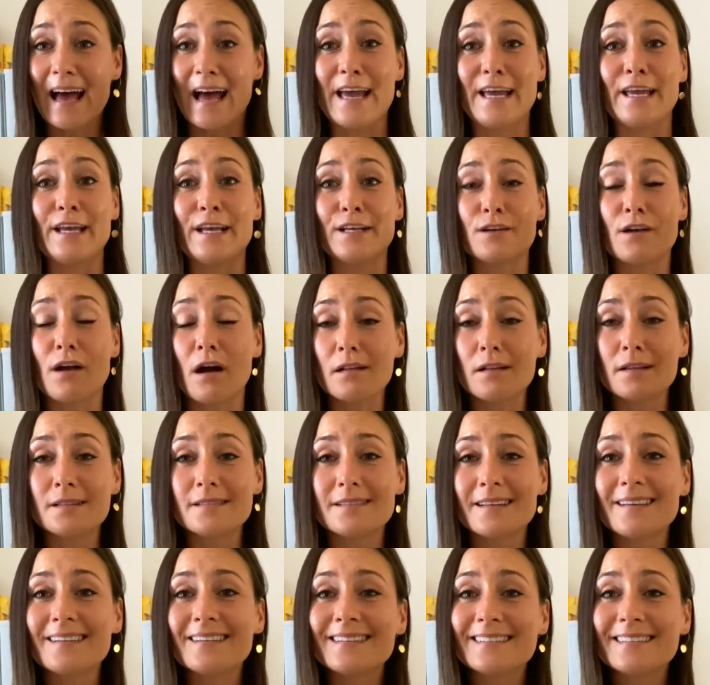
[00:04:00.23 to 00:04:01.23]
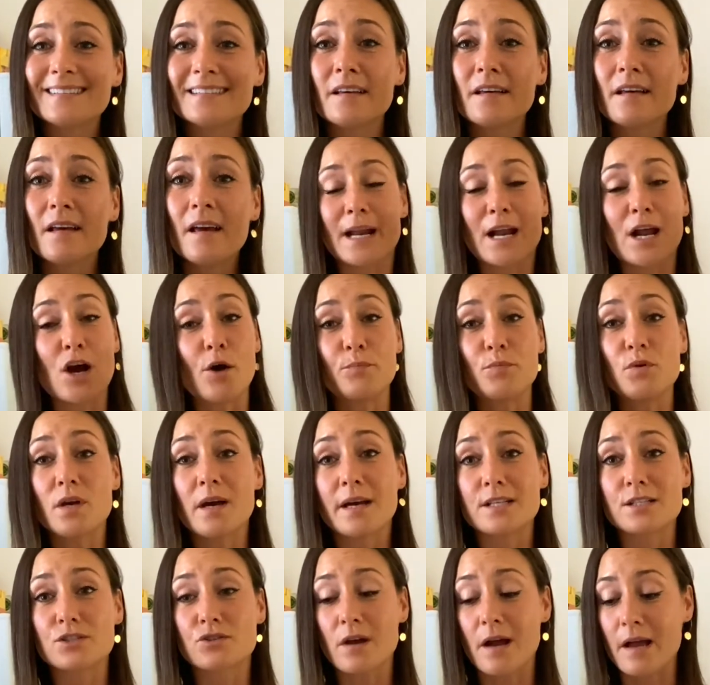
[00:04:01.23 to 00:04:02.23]
I acknowledge it. But I hope you
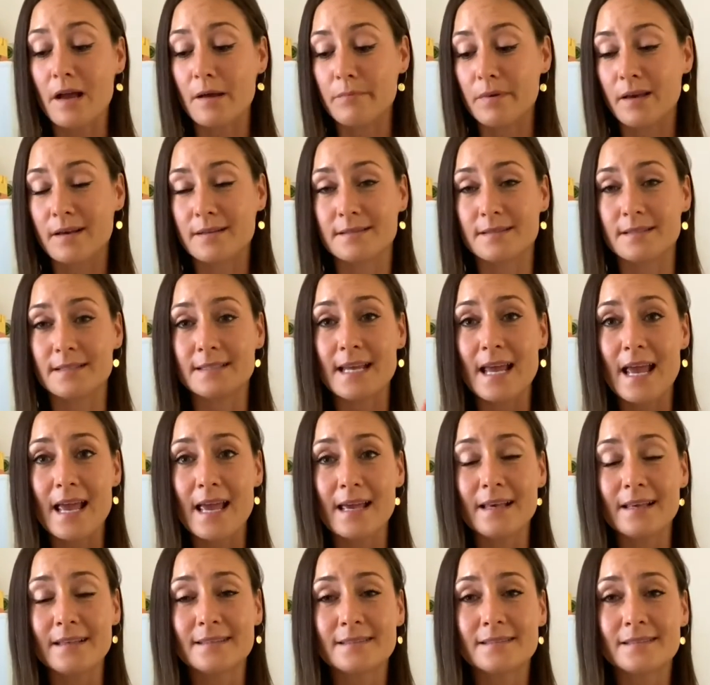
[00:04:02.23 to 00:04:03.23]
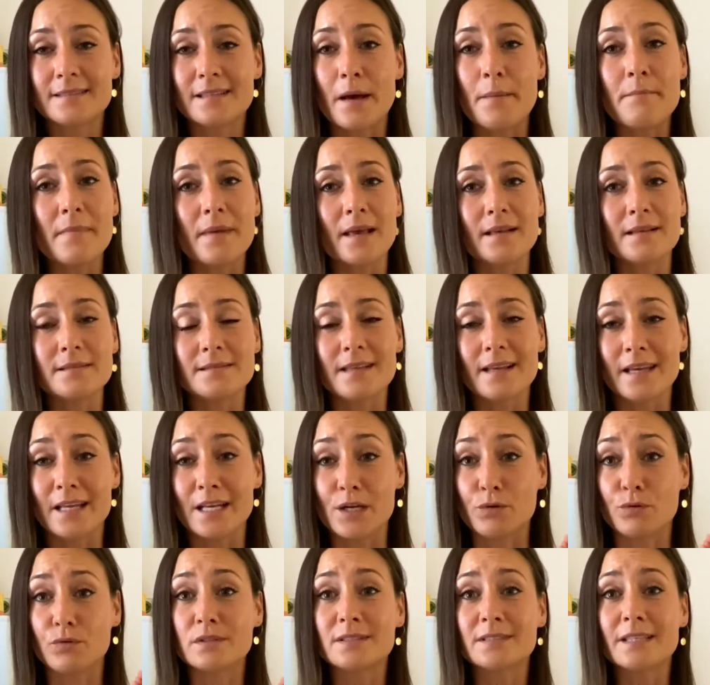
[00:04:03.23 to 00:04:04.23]
guys try it because it tastes amazing and
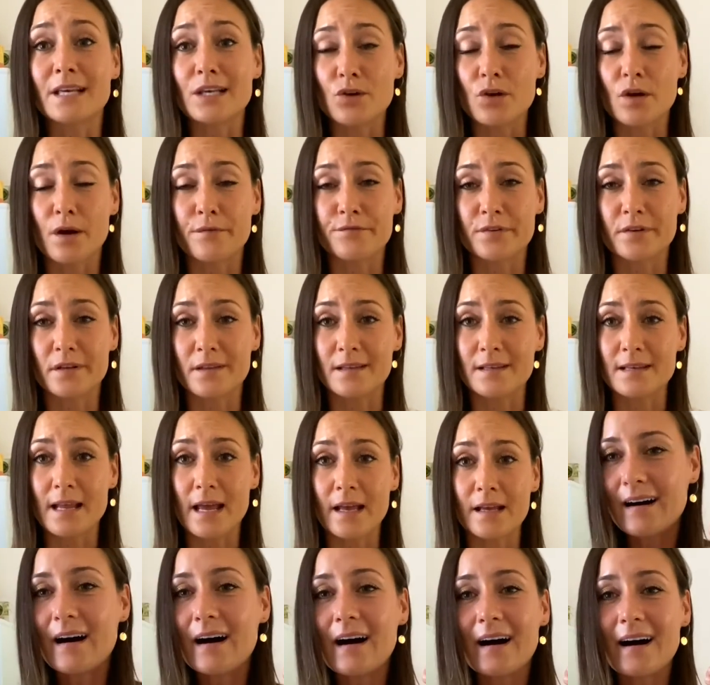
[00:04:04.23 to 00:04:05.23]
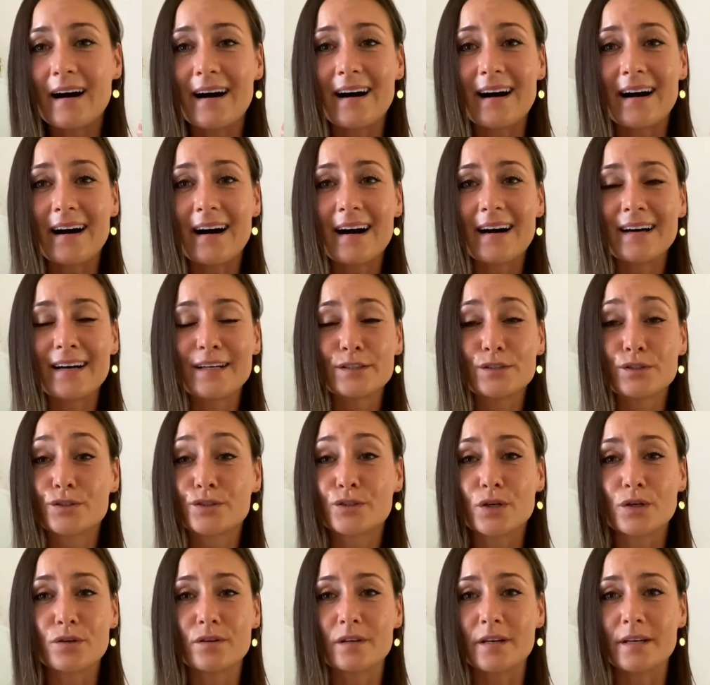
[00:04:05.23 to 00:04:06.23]
it will set you up for the day.
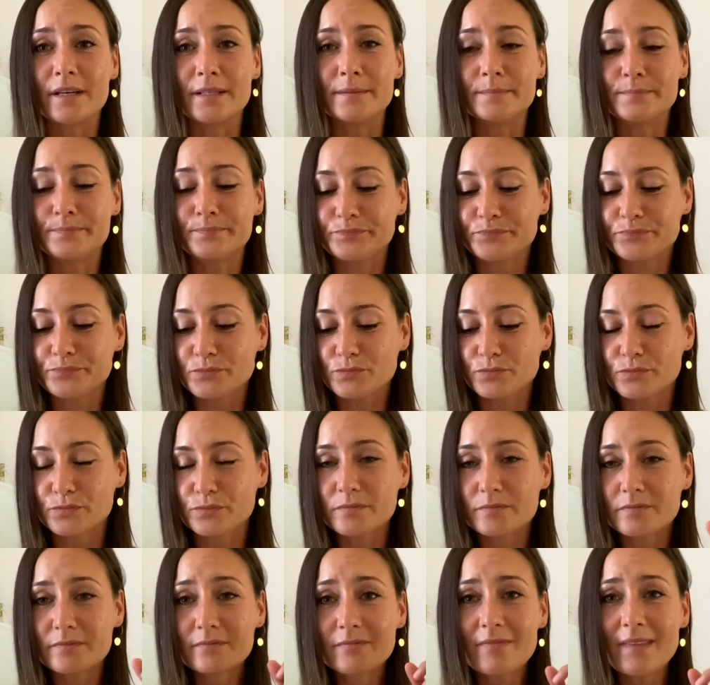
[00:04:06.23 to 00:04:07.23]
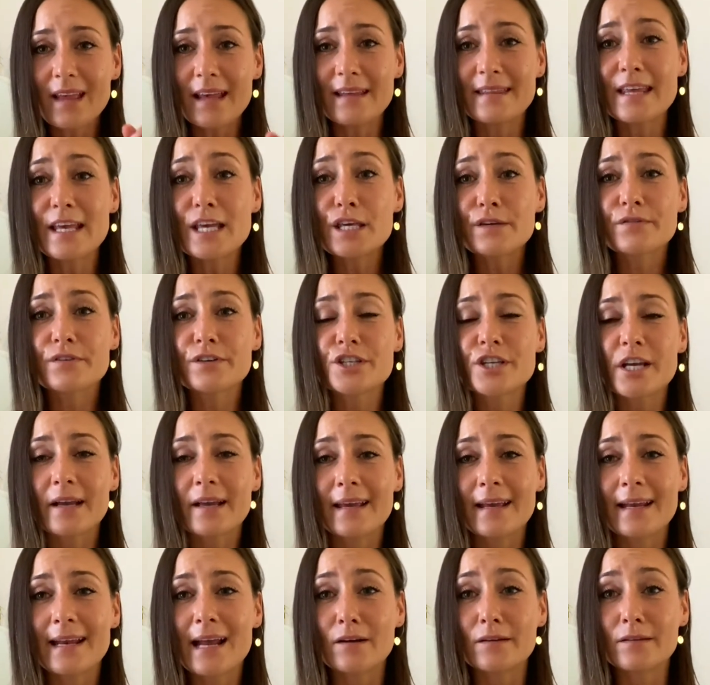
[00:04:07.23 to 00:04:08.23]
So good. Thank you for
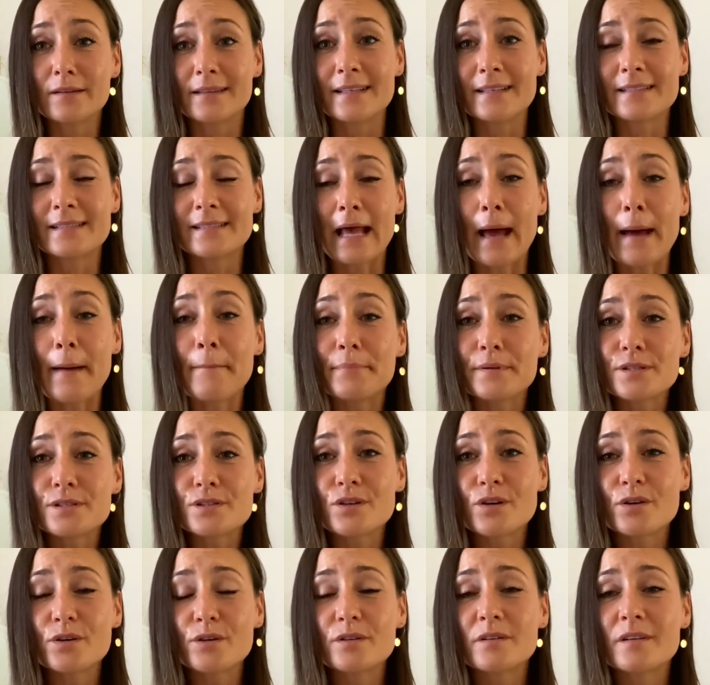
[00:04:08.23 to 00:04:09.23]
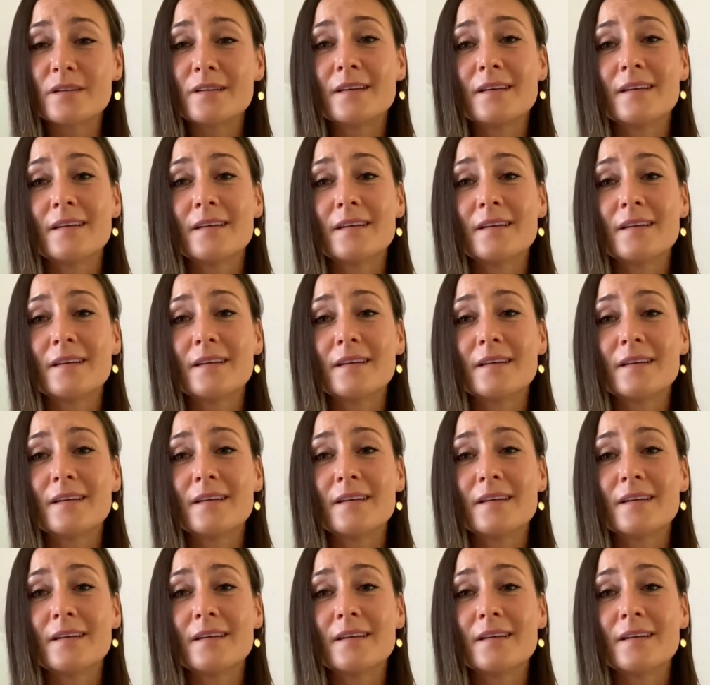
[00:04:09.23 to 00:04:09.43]
checking out this episode.